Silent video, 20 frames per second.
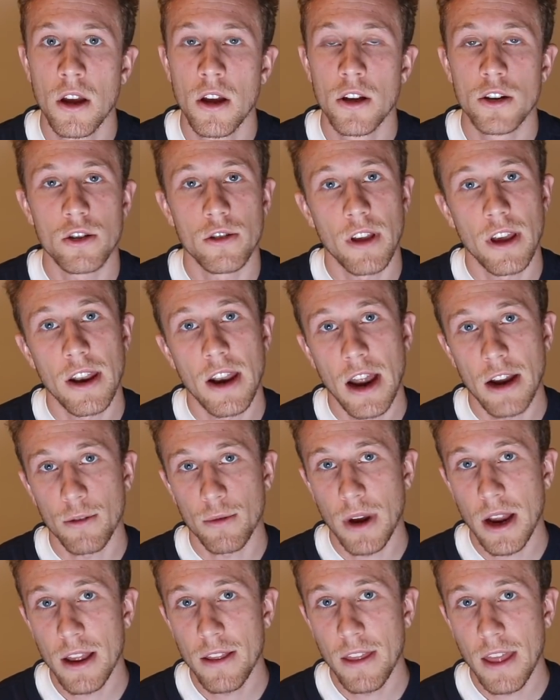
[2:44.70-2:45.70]
So then I
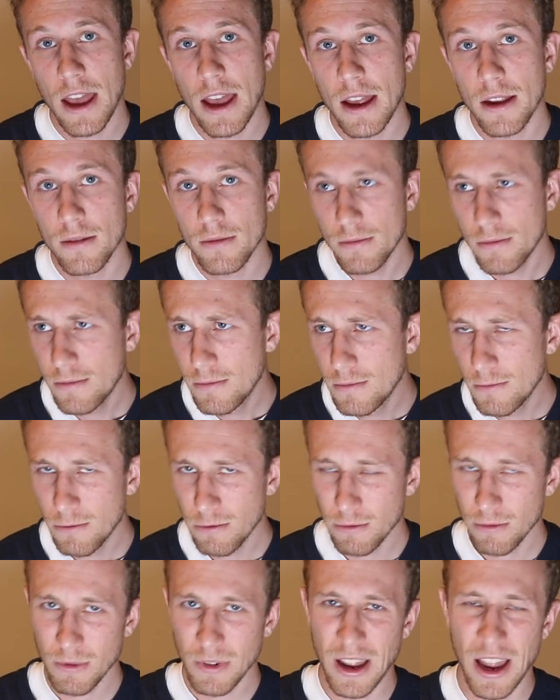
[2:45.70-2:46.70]
ran that,
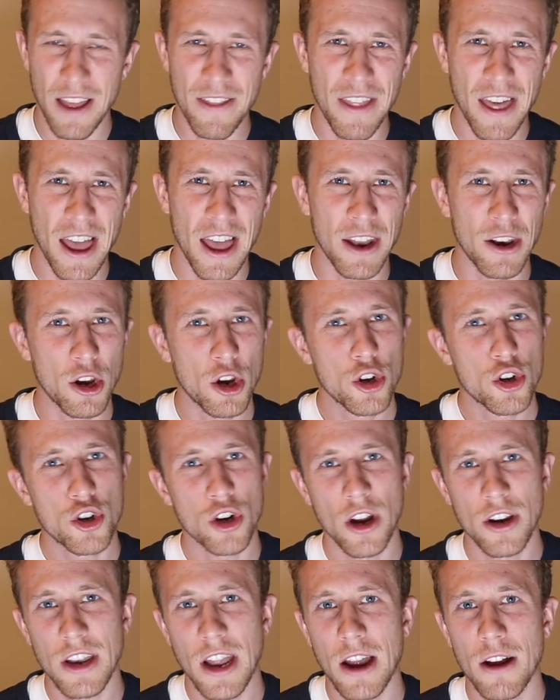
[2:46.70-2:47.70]
and then
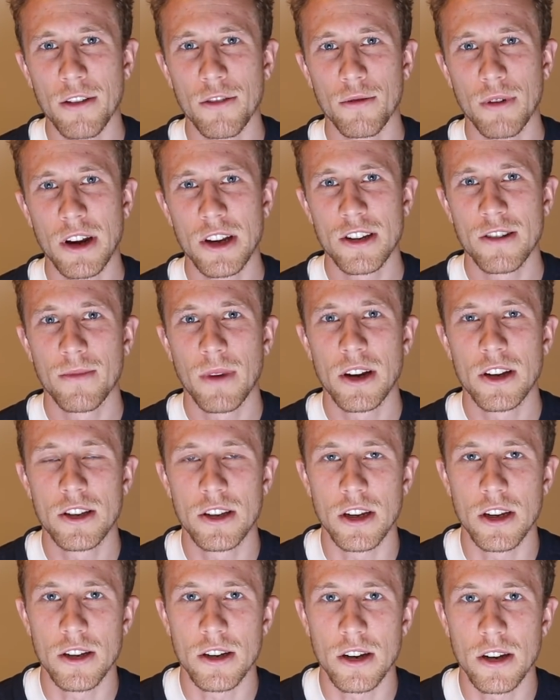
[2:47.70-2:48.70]
shut down the rest of my
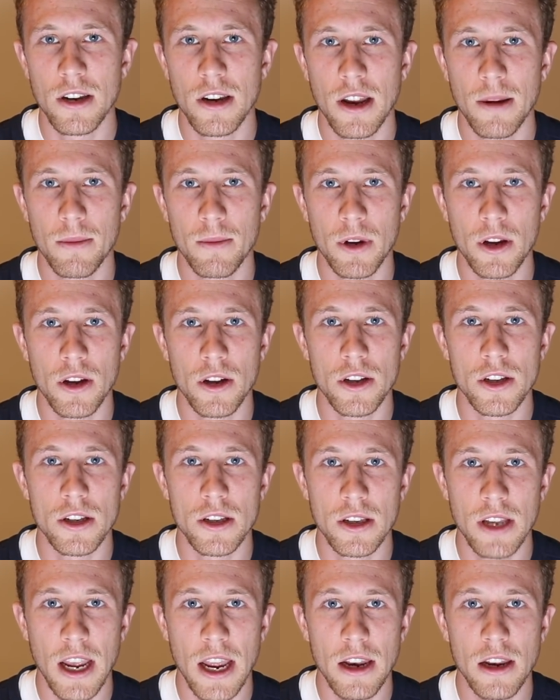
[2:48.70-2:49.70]
season because
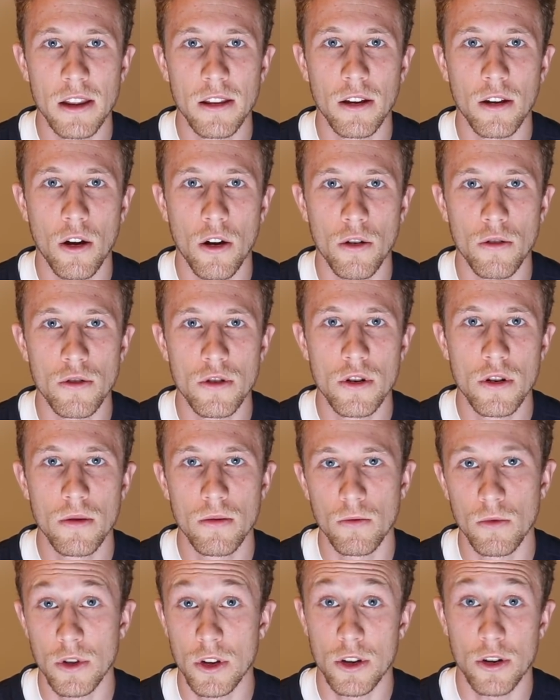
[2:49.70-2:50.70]
Danny, the coach,
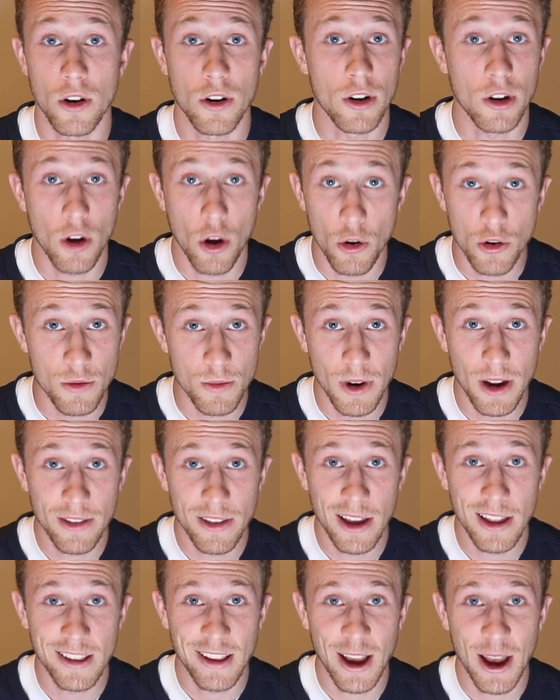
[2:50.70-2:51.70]
was starting to coach me at
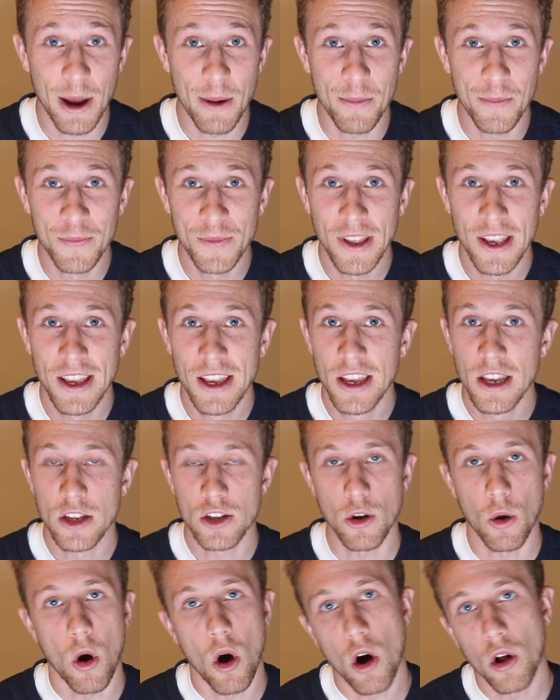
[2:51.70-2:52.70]
that time.
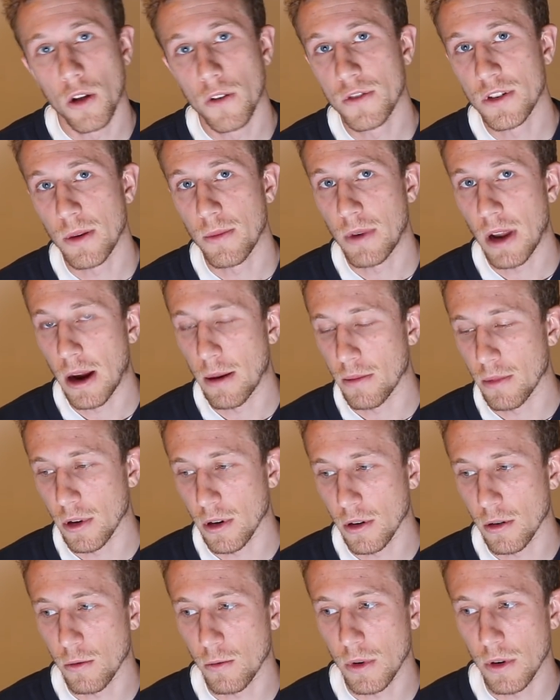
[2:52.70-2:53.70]
So all of
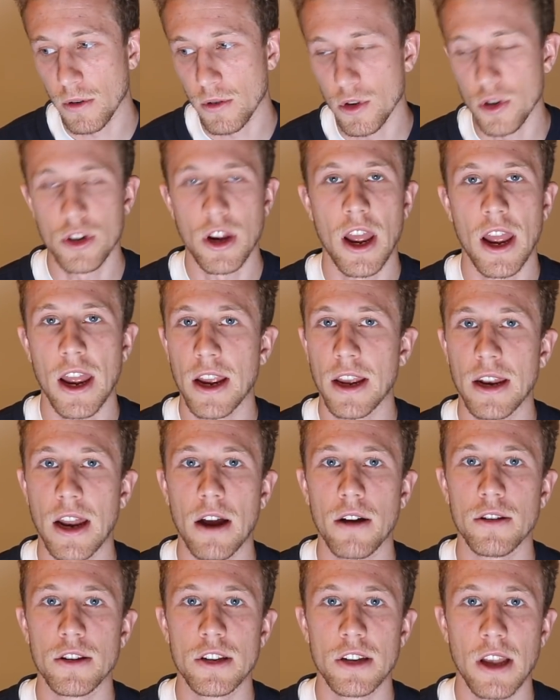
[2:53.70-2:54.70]
September, we were just hanging out
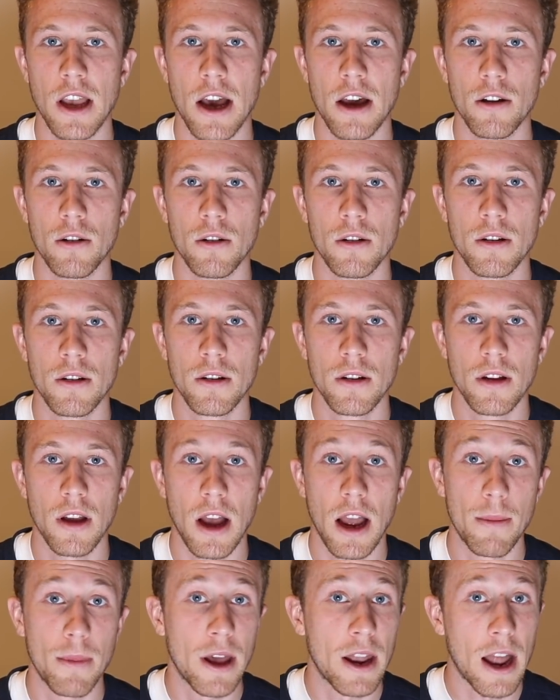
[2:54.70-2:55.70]
in Seattle.
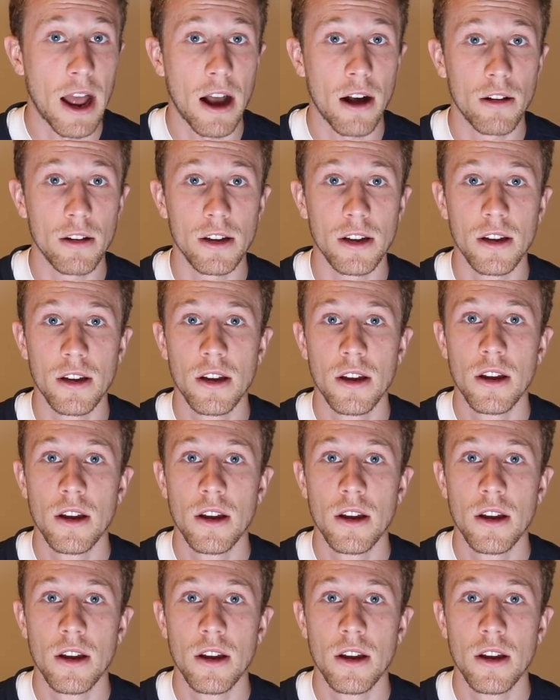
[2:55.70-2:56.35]
I met Allie